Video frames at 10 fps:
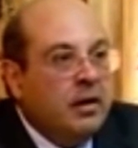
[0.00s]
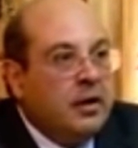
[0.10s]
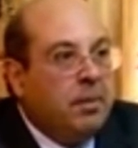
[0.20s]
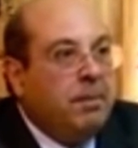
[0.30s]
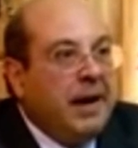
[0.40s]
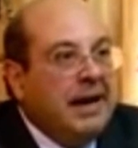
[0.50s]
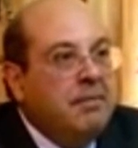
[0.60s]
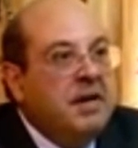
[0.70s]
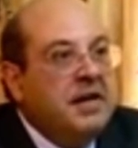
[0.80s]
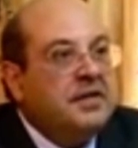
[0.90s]
The
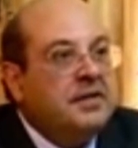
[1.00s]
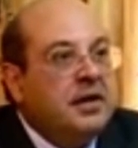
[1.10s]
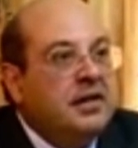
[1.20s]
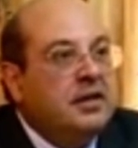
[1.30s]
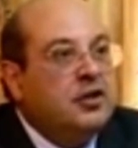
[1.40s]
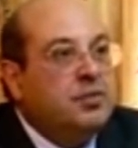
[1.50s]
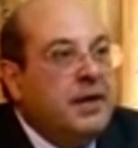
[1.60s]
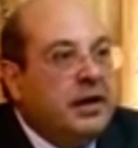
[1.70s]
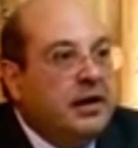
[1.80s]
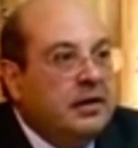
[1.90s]
Prime Minister and the
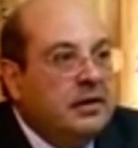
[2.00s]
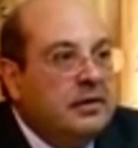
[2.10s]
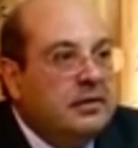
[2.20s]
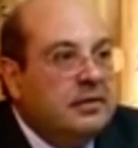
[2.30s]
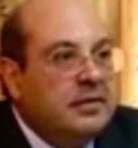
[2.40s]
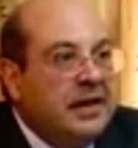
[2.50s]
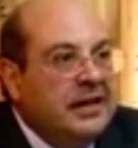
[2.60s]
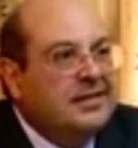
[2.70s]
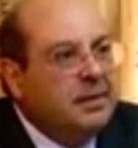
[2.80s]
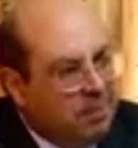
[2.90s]
Speaker,
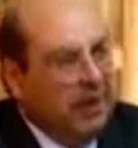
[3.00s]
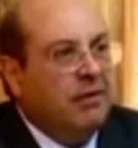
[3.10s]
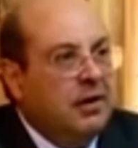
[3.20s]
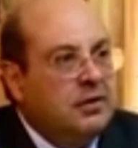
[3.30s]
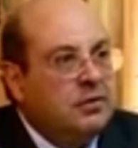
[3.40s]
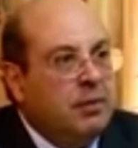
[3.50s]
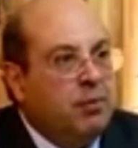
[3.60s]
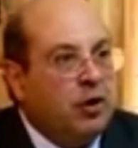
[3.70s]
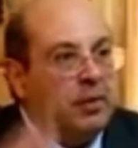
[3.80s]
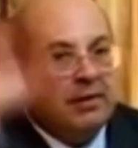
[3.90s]
in simple words, were
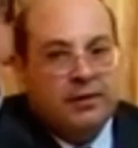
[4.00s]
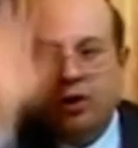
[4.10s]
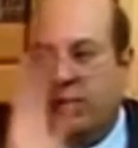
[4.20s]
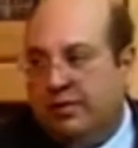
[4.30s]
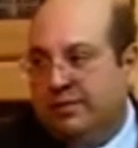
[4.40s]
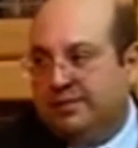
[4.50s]
put above the law.